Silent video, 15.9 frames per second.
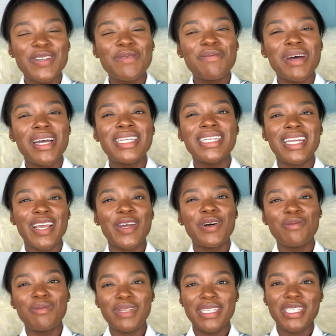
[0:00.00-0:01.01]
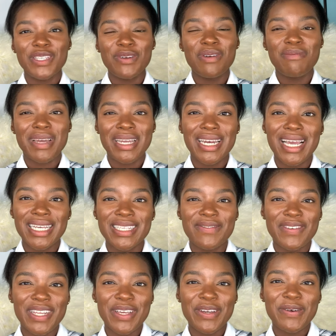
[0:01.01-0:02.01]
so much, and I hope to see you in my next
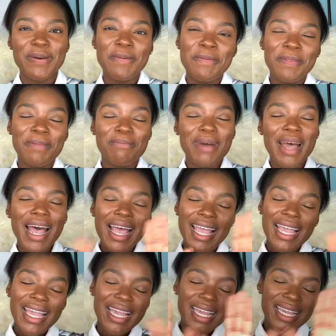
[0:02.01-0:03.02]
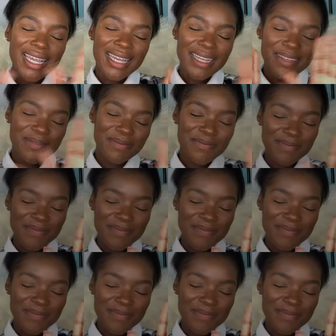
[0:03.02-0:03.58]
video. Bye! Bye.